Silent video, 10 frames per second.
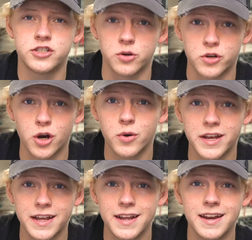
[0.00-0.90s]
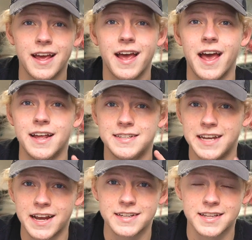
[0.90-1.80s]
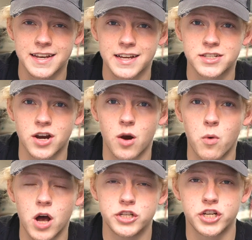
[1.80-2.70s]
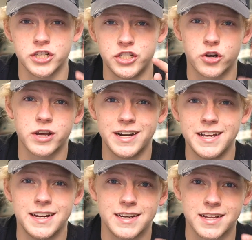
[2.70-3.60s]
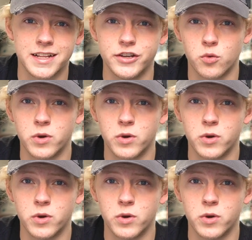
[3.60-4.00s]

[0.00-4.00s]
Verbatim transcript: So go get it and take it to the next car wash because you're gonna need it to clean your